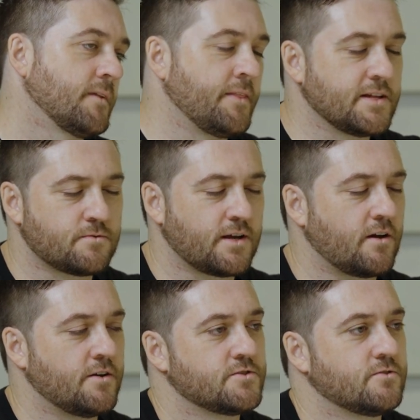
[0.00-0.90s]
And that's what I
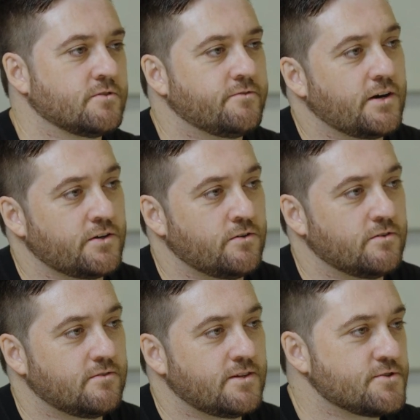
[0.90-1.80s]
kind of saw the value
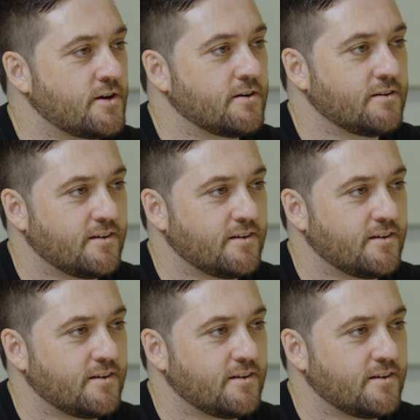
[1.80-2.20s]
in Zoho.